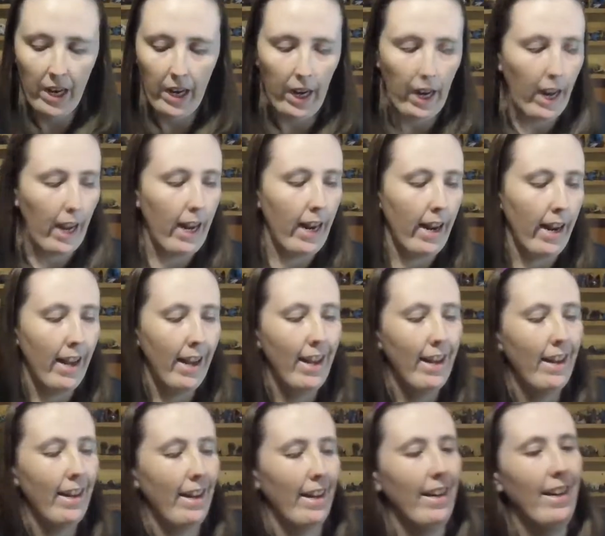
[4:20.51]
And
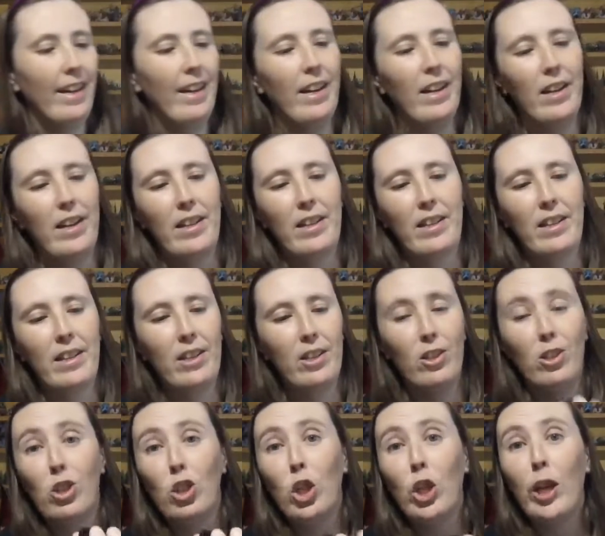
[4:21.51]

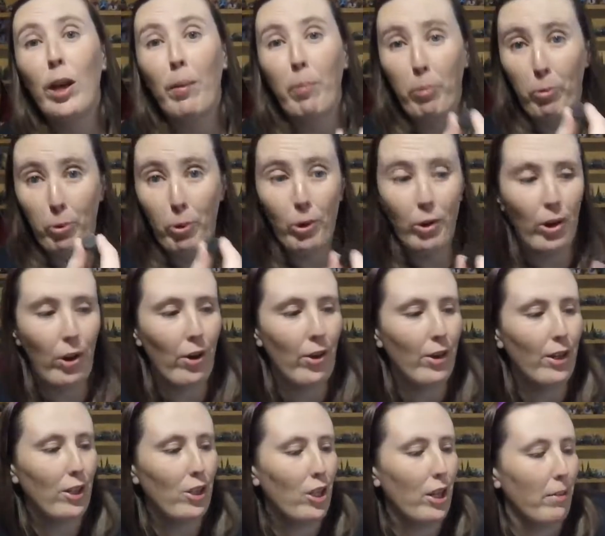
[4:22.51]
the chip, we'll call
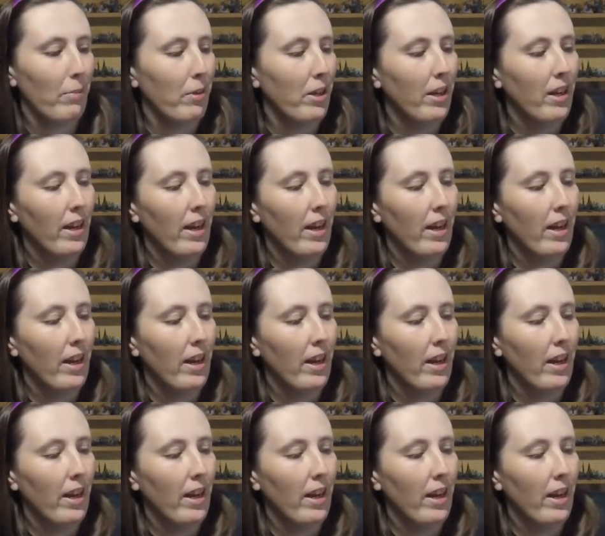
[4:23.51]
it a chip.